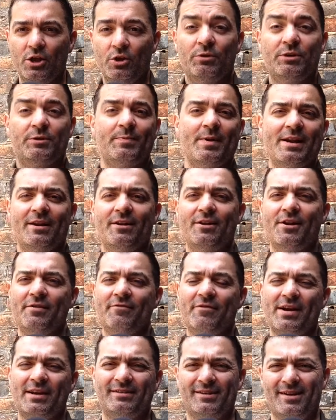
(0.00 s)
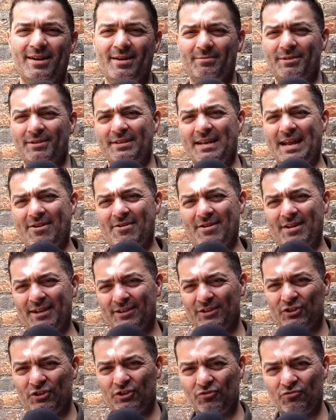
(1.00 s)
We spend a lot of our time staring
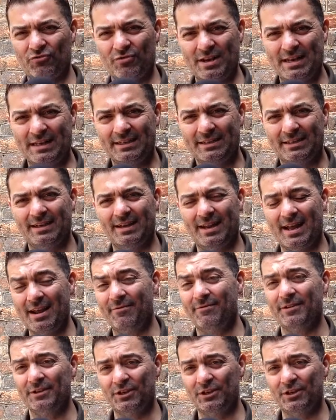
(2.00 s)
at screens in life,